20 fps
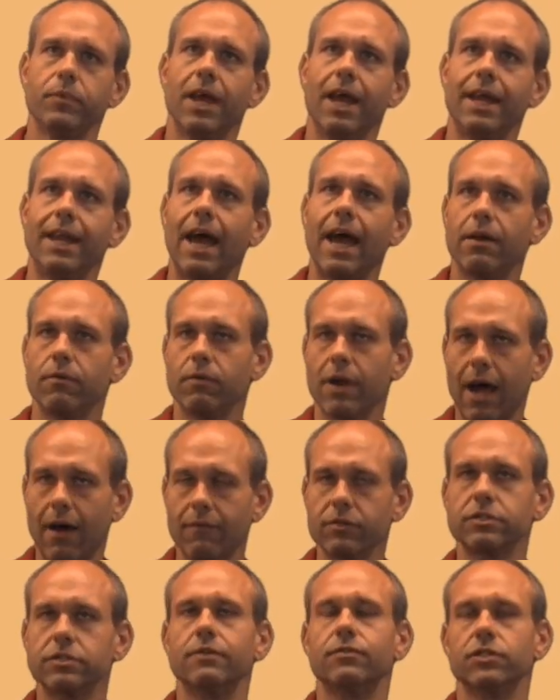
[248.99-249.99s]
And that
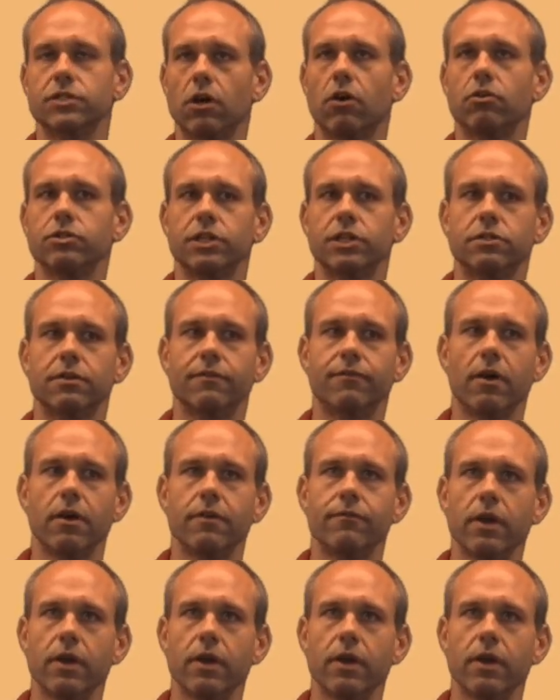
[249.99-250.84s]
obviously results into very,